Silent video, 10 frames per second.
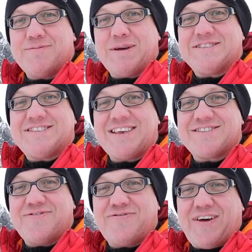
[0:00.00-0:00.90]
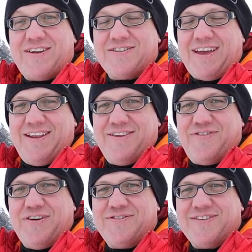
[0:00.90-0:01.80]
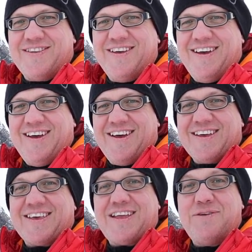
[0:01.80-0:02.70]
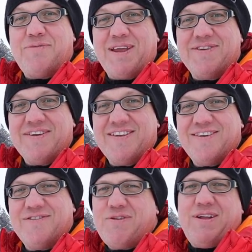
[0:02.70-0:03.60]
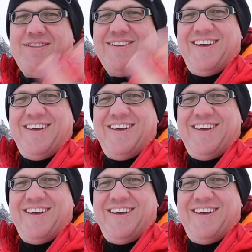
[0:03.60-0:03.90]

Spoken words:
My 6th and final day in Lofoten. Can you believe it? Well,